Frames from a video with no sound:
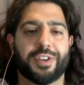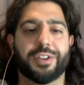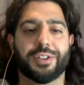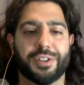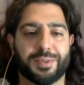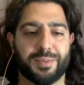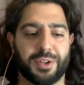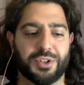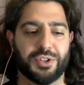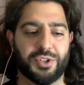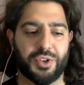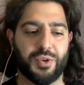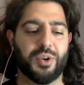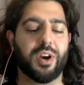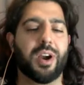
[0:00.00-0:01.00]
in the field as
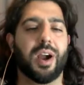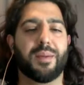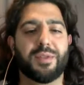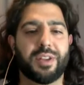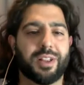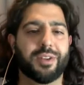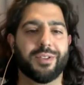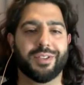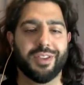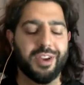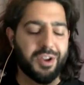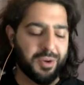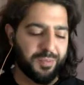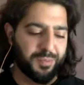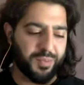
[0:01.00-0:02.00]
much as you are. I'm dealing
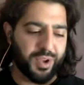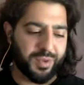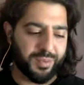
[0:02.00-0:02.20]
with